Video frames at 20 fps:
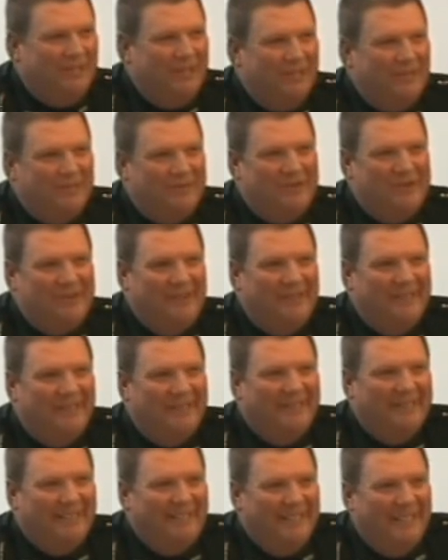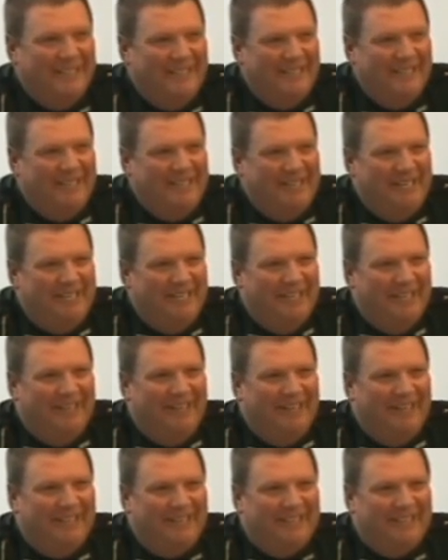Attorney.
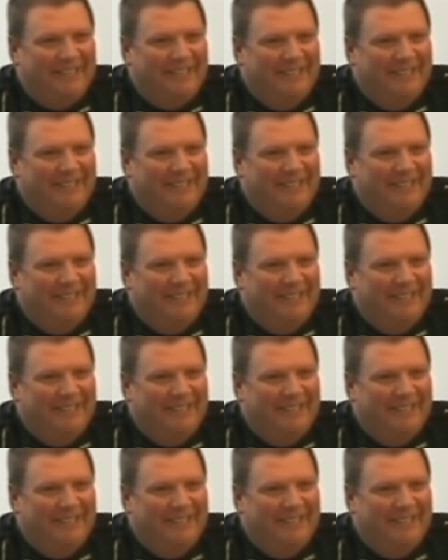I